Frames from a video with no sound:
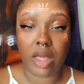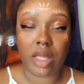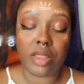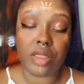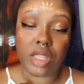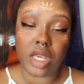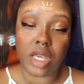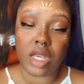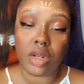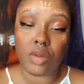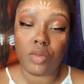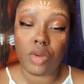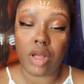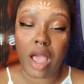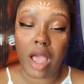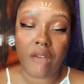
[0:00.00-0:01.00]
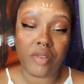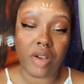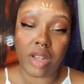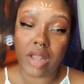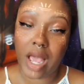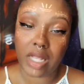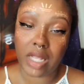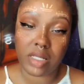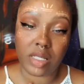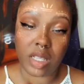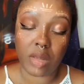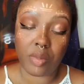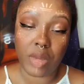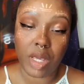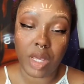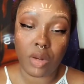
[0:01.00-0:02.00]
And then we'll have our last
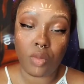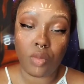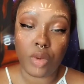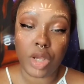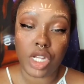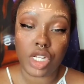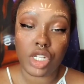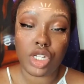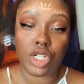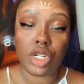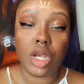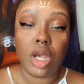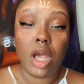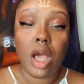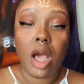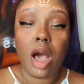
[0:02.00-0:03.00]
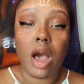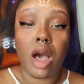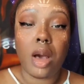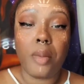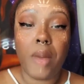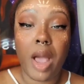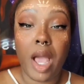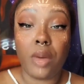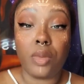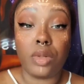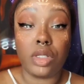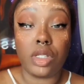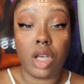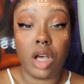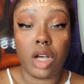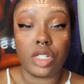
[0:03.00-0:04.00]
segment, which I
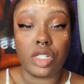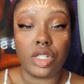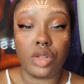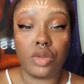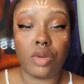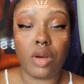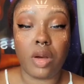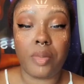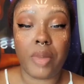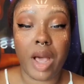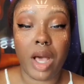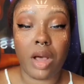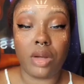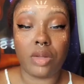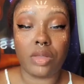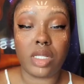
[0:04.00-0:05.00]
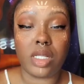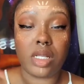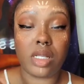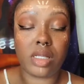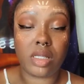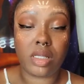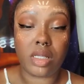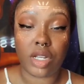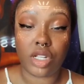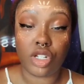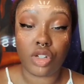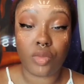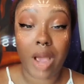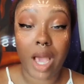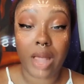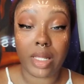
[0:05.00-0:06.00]
will talk to you about
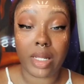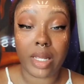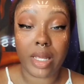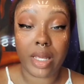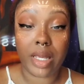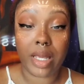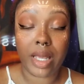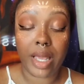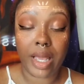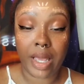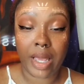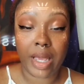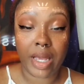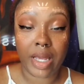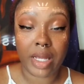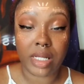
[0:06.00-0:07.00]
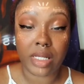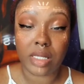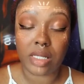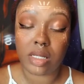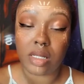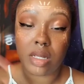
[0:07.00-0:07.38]
sexuality and